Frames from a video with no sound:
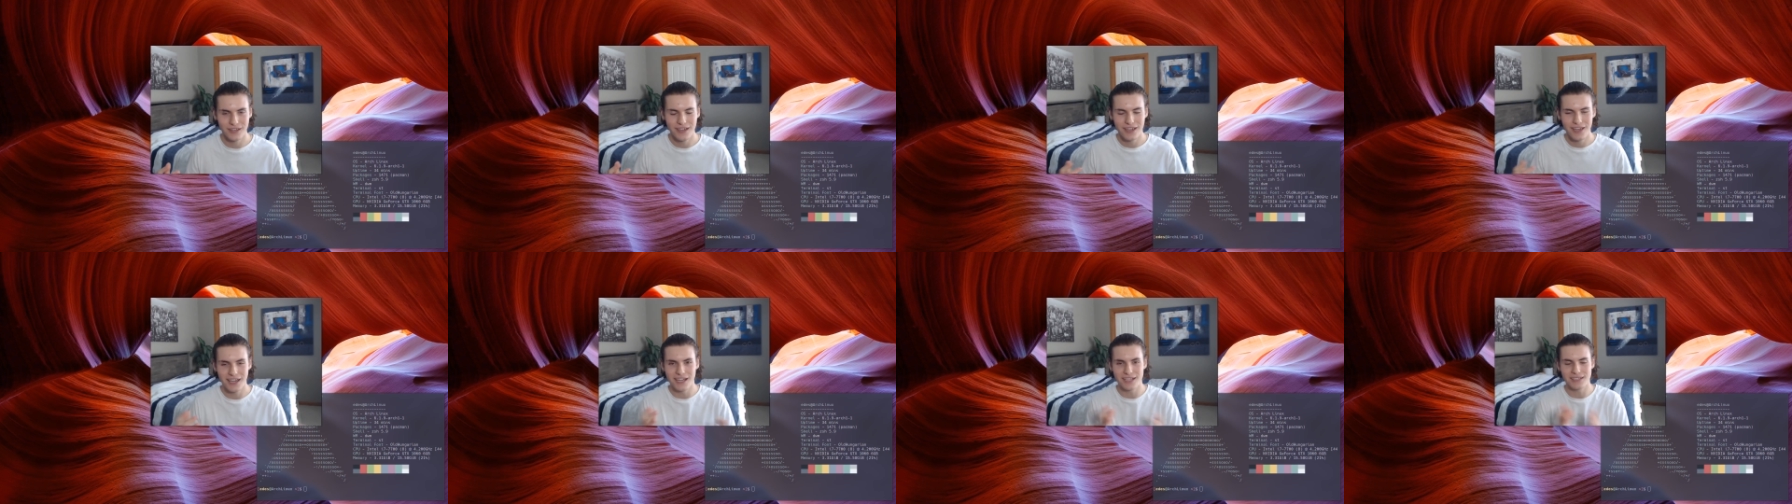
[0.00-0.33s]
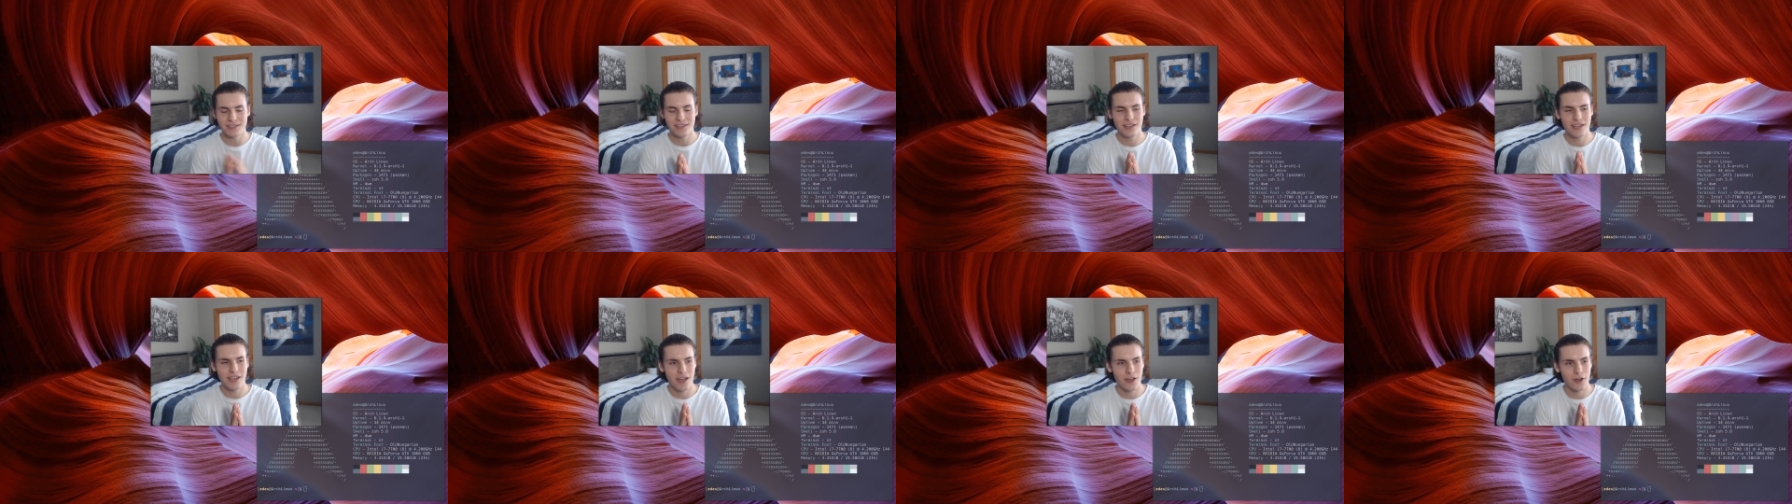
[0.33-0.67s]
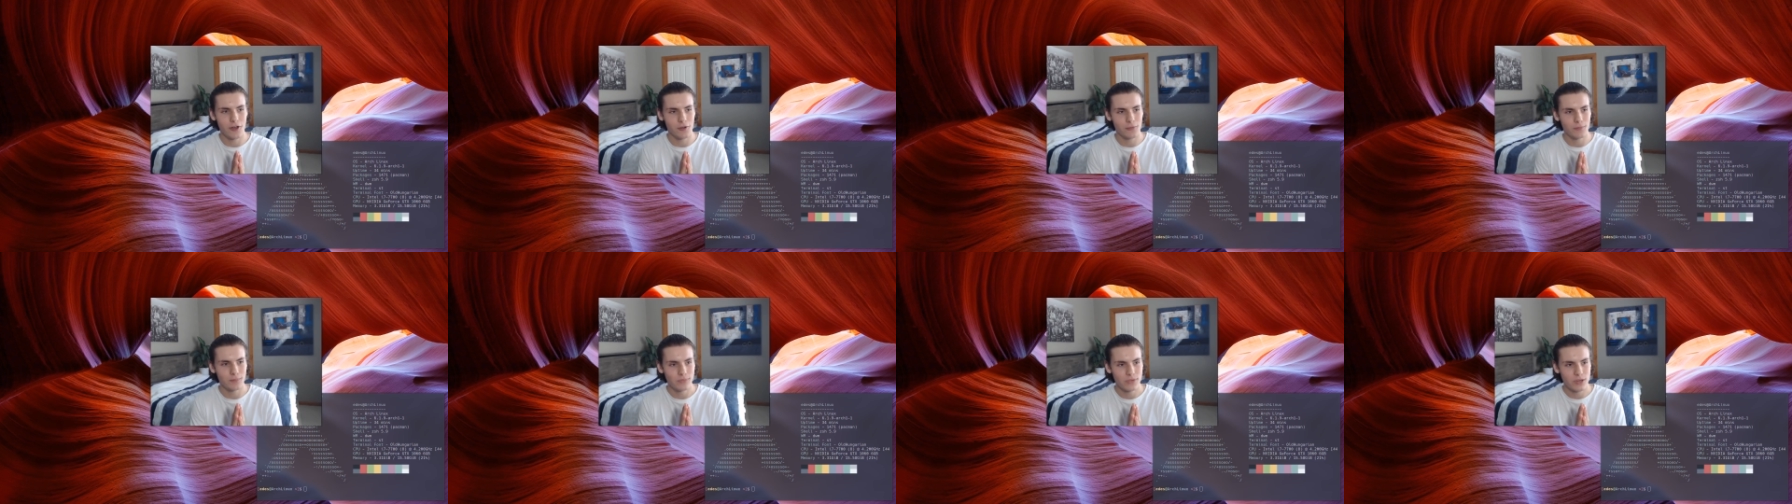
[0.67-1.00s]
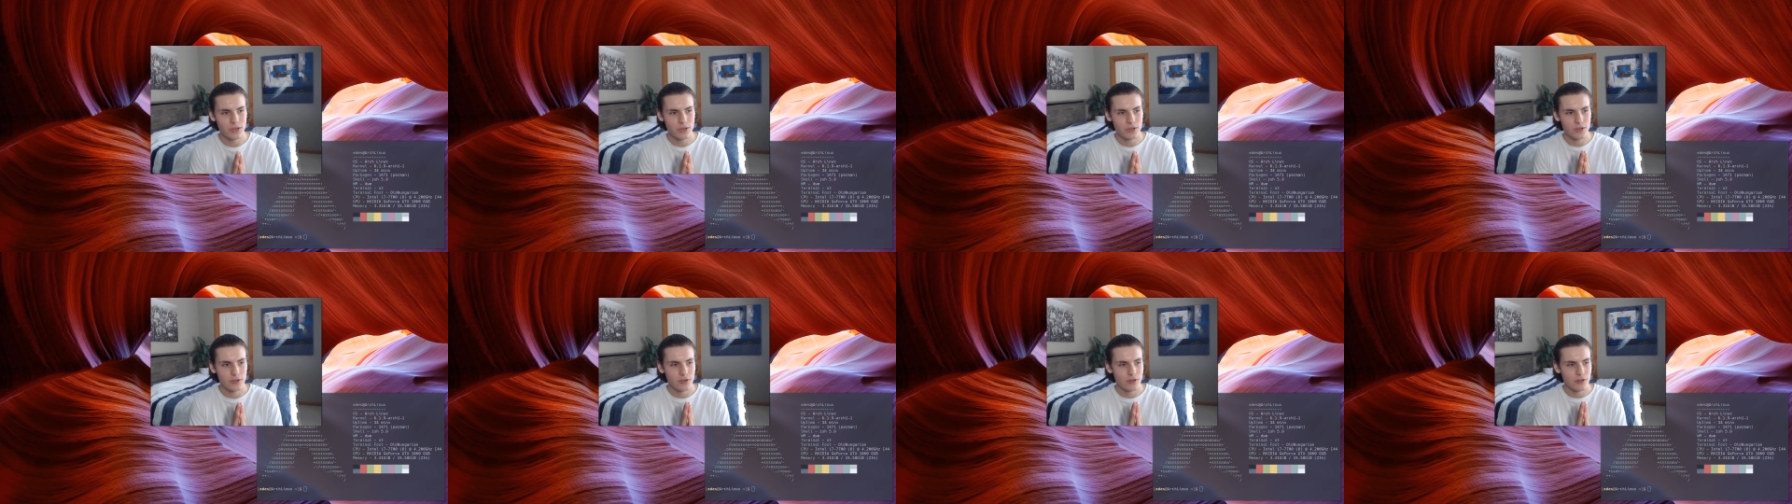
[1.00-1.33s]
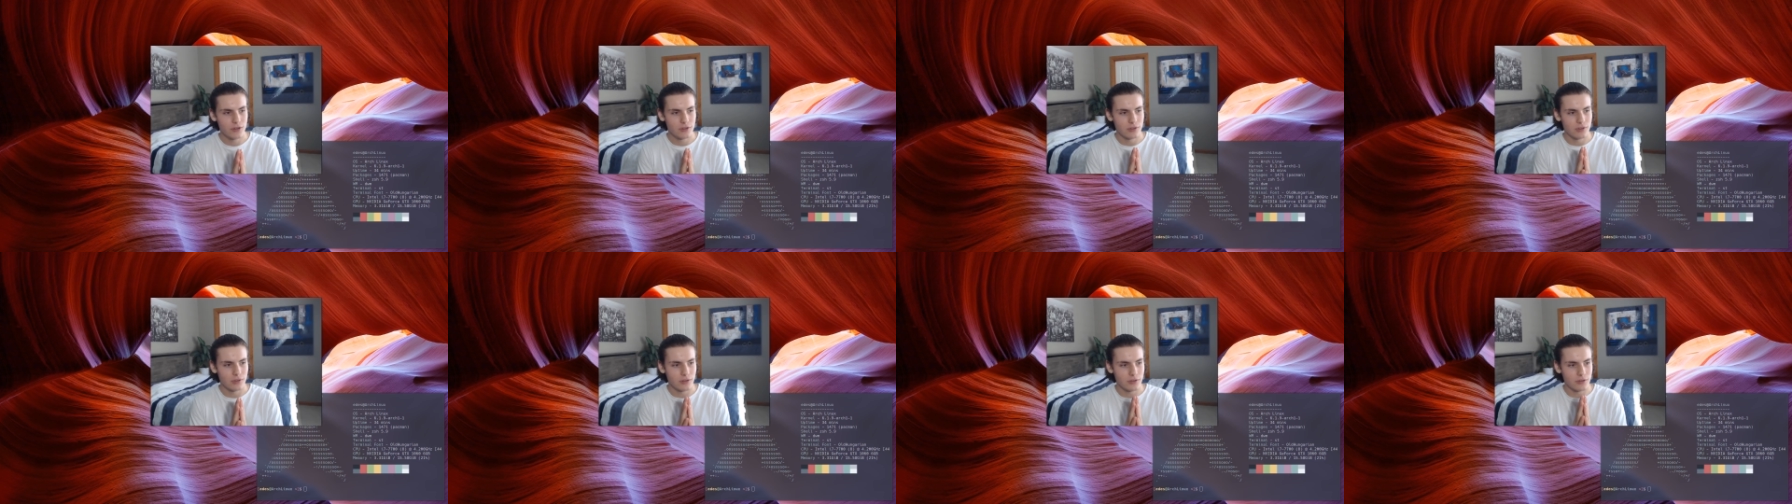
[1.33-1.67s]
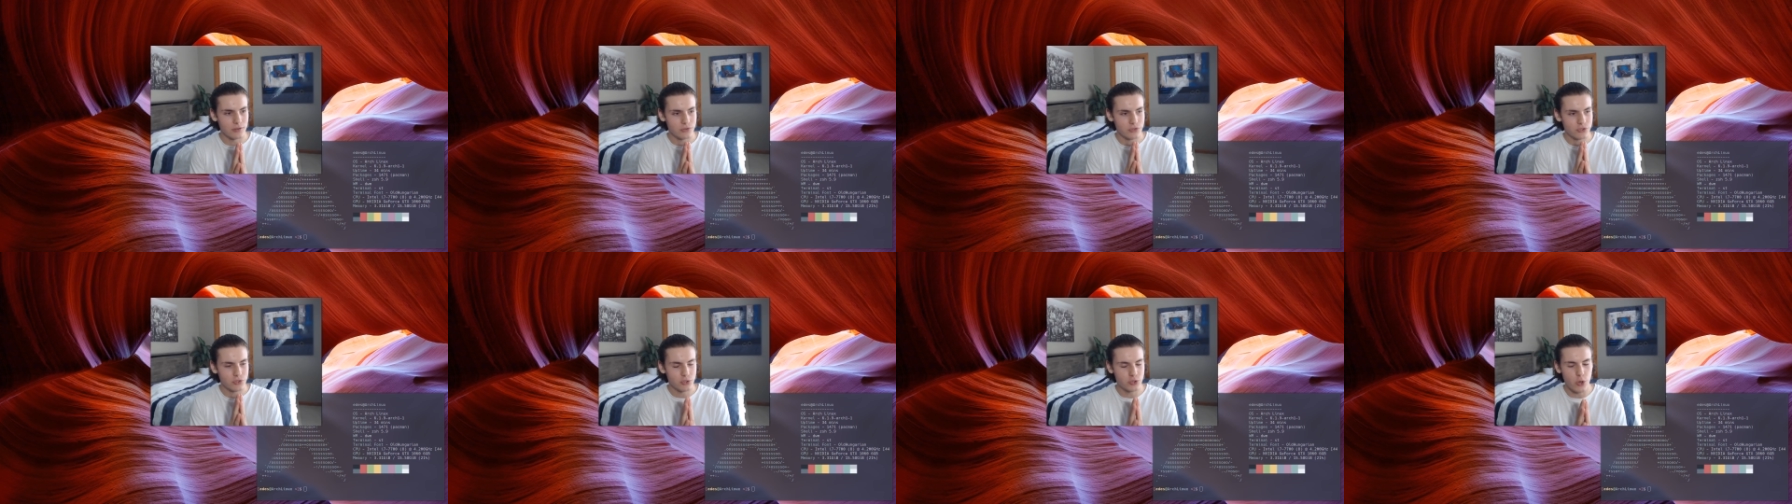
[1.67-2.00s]
It's like how
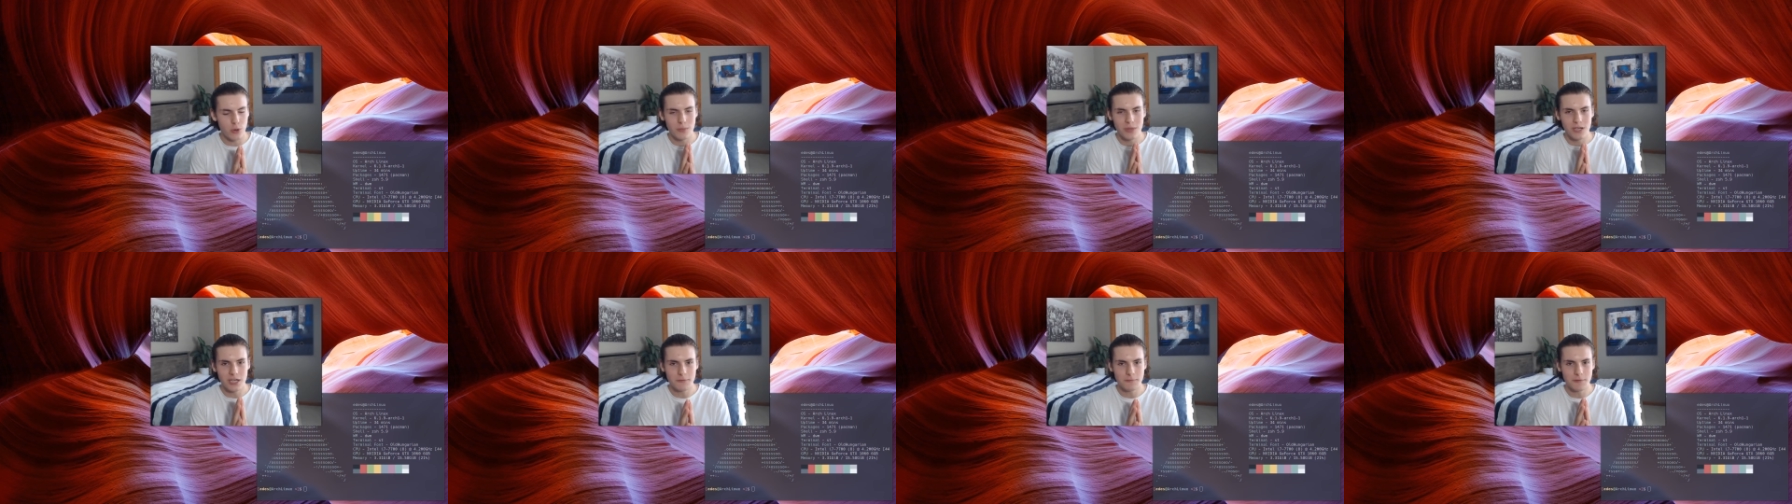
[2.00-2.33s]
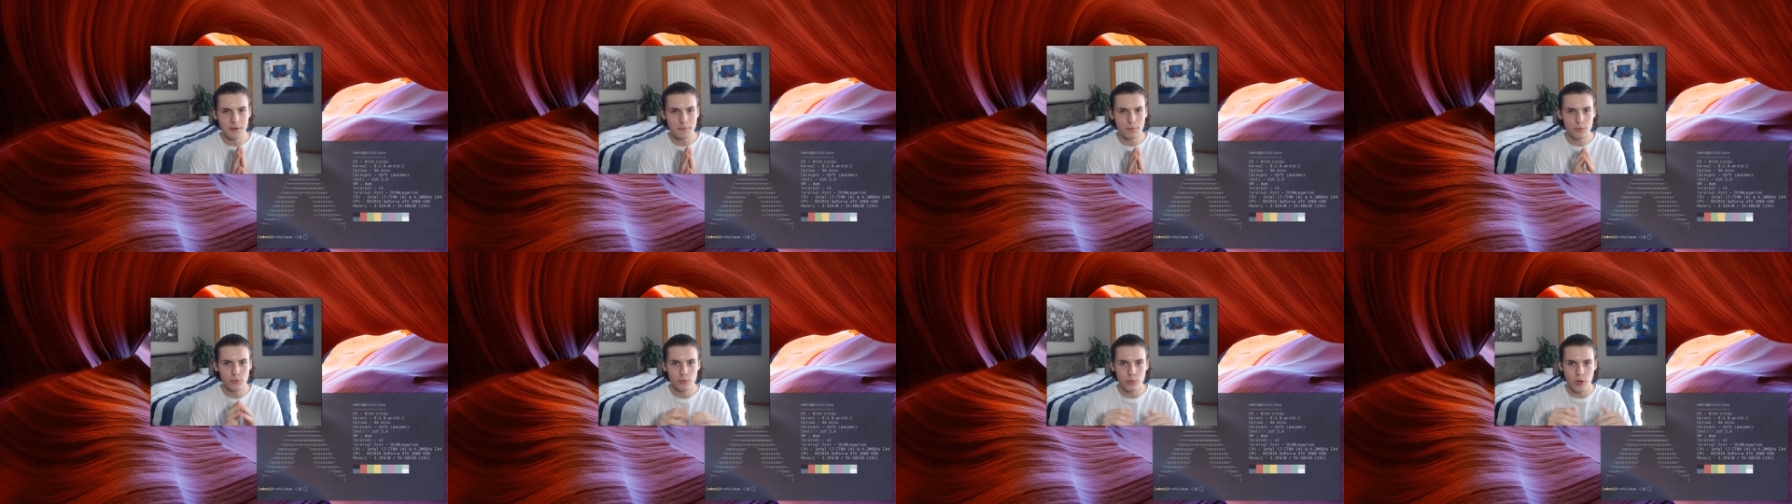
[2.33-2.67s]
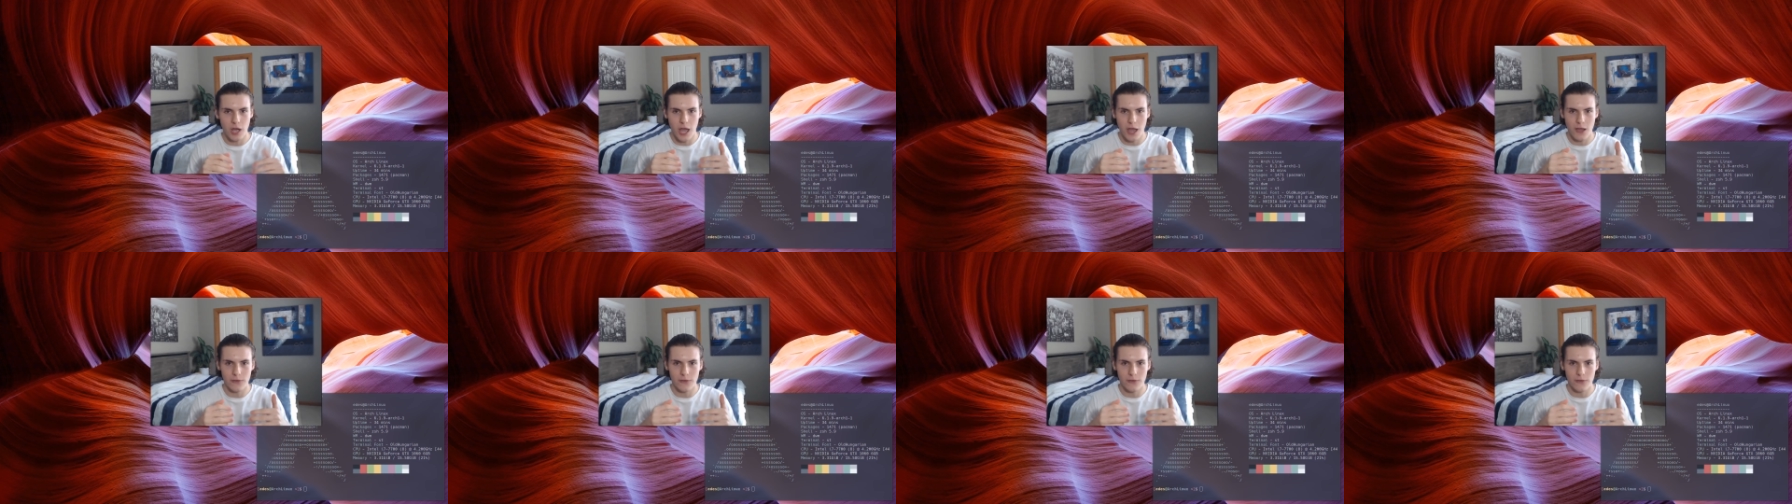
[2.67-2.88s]
so many people will have